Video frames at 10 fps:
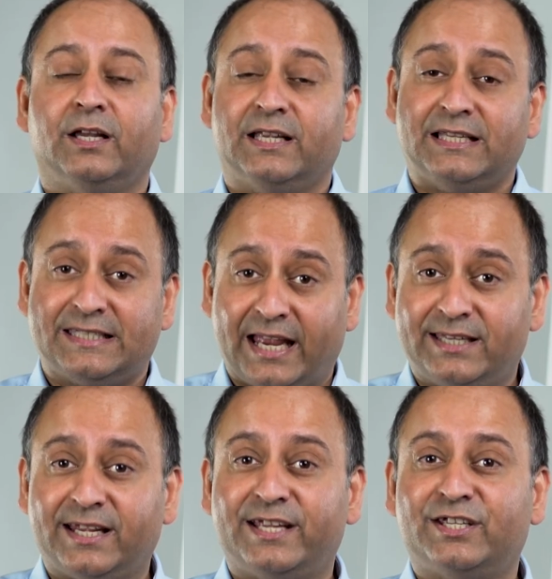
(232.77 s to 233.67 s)

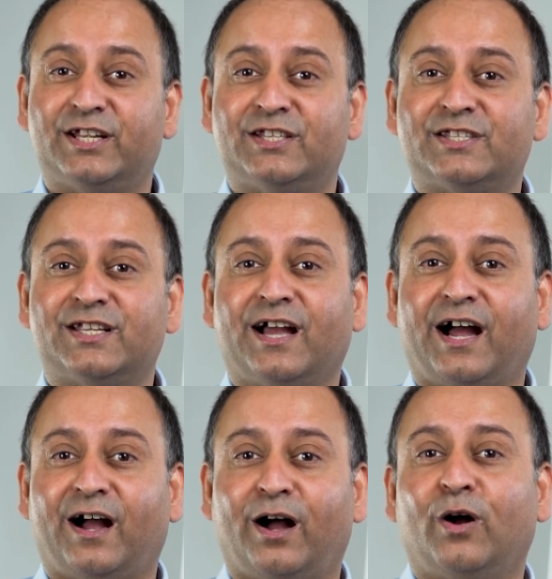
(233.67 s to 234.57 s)
Estate agents
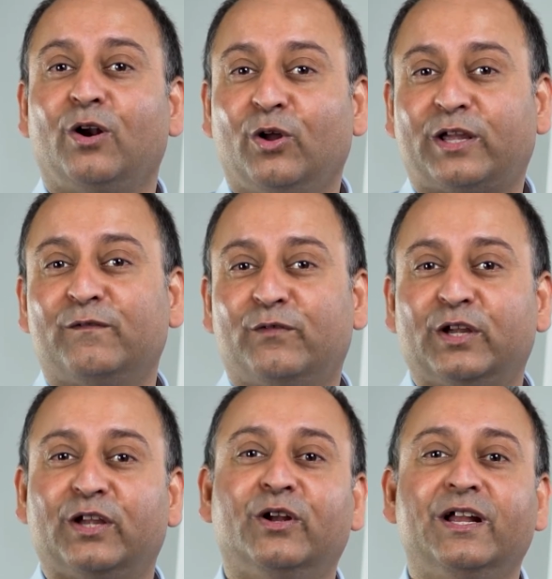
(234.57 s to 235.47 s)
are looking for
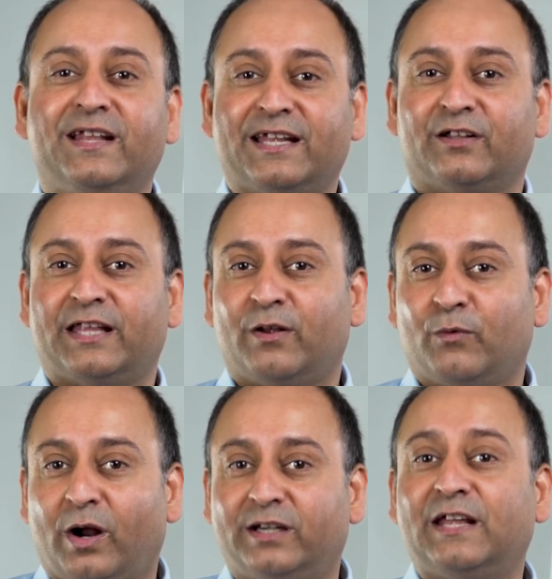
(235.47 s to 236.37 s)
you. You know, they're
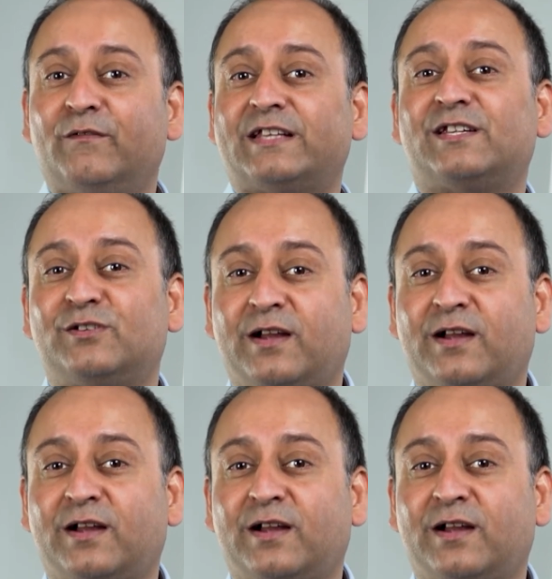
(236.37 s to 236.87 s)
wanting investors to